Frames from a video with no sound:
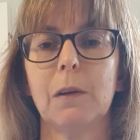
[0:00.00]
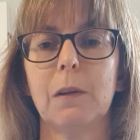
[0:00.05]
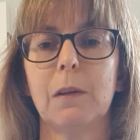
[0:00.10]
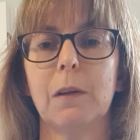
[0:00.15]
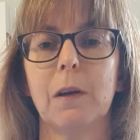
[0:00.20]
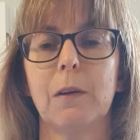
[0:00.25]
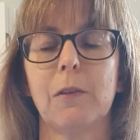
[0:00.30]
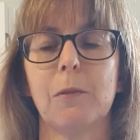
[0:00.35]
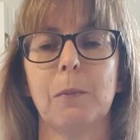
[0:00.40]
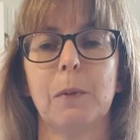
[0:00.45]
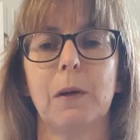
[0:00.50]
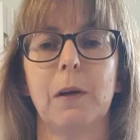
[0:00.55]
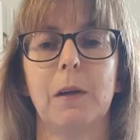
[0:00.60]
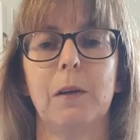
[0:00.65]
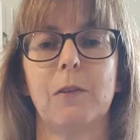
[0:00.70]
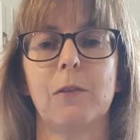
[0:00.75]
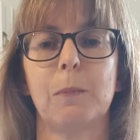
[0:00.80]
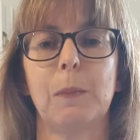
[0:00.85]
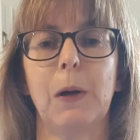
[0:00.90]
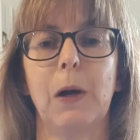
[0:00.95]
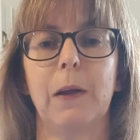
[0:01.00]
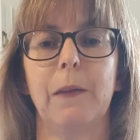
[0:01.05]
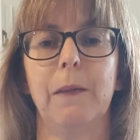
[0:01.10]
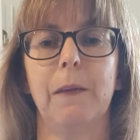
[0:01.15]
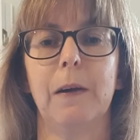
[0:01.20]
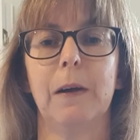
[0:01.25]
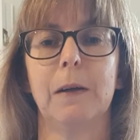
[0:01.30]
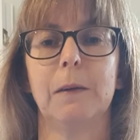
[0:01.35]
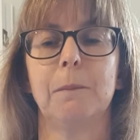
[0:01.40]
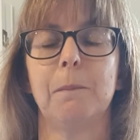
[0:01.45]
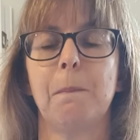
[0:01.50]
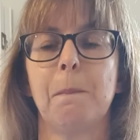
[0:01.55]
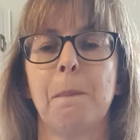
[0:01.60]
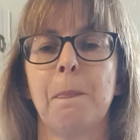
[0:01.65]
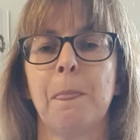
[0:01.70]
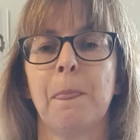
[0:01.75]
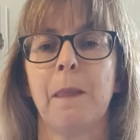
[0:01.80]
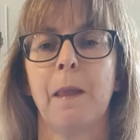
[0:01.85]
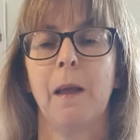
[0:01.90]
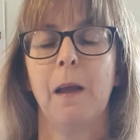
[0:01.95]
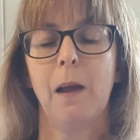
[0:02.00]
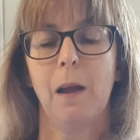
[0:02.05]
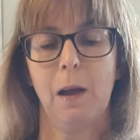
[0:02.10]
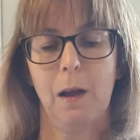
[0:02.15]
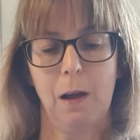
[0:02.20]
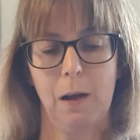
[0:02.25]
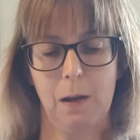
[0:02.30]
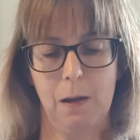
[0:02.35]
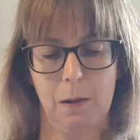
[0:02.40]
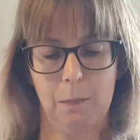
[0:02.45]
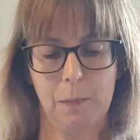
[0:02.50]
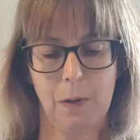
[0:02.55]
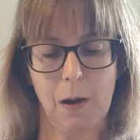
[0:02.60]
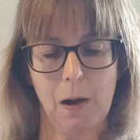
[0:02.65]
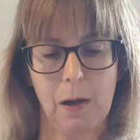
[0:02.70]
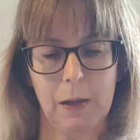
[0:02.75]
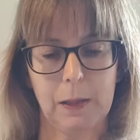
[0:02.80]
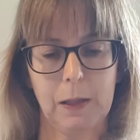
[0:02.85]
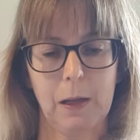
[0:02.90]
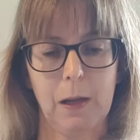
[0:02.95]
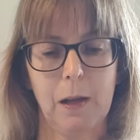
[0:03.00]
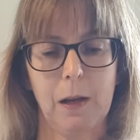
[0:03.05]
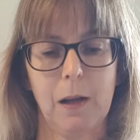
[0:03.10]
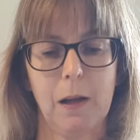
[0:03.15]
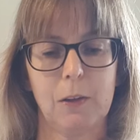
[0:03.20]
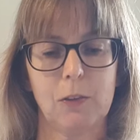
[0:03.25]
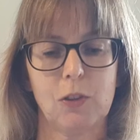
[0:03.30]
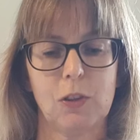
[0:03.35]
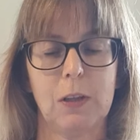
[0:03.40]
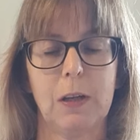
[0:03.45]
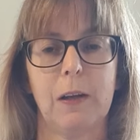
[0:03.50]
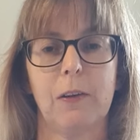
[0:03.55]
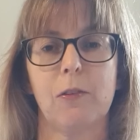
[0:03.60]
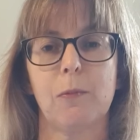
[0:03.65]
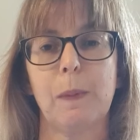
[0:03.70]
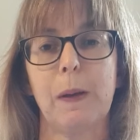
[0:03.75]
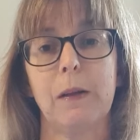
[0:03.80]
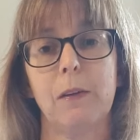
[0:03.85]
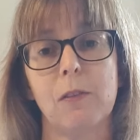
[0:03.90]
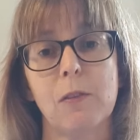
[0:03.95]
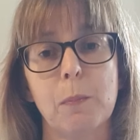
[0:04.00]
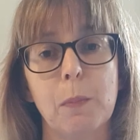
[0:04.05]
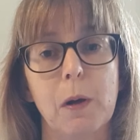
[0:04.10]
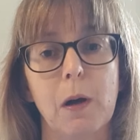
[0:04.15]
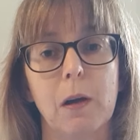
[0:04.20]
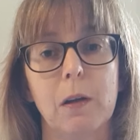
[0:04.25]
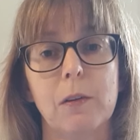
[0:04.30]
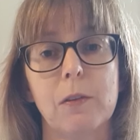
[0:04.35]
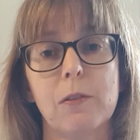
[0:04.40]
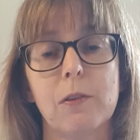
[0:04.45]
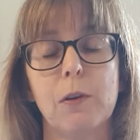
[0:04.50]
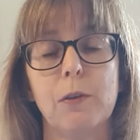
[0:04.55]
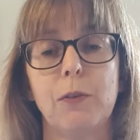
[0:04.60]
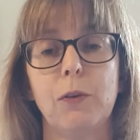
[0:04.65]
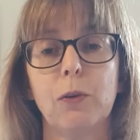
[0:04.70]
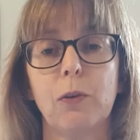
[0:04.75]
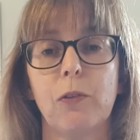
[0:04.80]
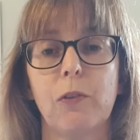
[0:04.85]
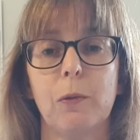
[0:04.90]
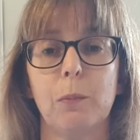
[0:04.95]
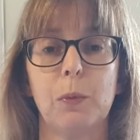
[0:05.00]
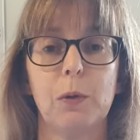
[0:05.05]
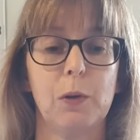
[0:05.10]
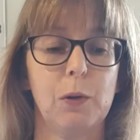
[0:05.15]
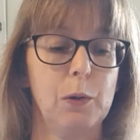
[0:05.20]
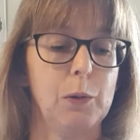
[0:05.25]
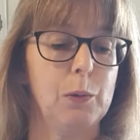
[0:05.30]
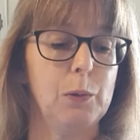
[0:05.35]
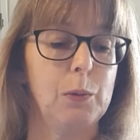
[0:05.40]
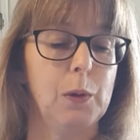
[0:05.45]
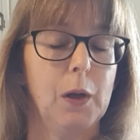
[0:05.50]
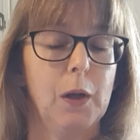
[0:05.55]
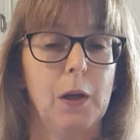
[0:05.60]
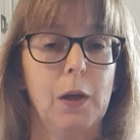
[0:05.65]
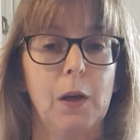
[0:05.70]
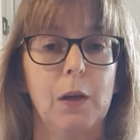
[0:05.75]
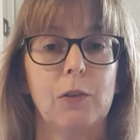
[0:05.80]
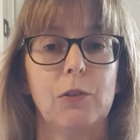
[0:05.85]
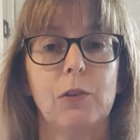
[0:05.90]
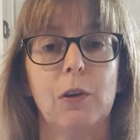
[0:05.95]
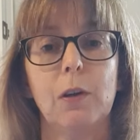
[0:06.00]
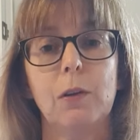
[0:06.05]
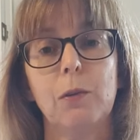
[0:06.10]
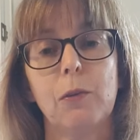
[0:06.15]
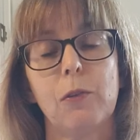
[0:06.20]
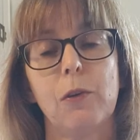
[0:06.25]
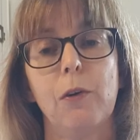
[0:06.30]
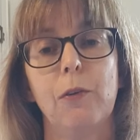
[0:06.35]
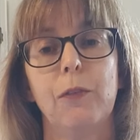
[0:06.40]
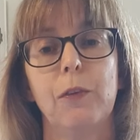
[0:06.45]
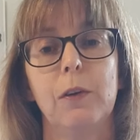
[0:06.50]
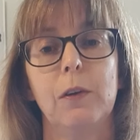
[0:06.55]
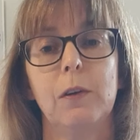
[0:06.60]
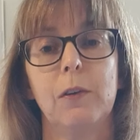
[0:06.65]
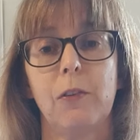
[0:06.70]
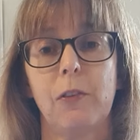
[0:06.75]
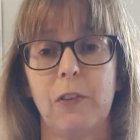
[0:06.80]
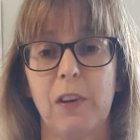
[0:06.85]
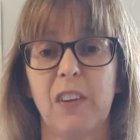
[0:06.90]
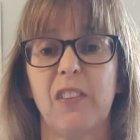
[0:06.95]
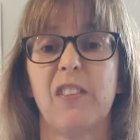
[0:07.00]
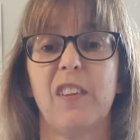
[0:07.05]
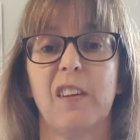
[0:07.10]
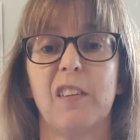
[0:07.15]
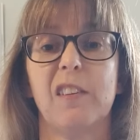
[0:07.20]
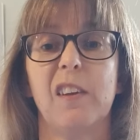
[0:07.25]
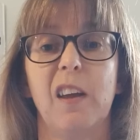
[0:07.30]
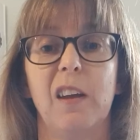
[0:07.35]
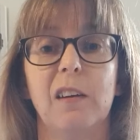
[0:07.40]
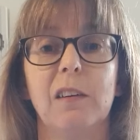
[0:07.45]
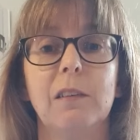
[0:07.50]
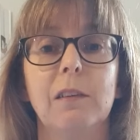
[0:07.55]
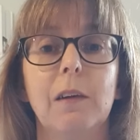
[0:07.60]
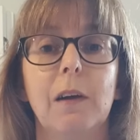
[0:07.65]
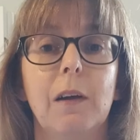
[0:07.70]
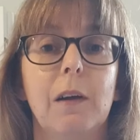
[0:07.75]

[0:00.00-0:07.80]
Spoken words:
there's my spine there. I can actually expand spine. So if you're someone who journals often and sticks things in,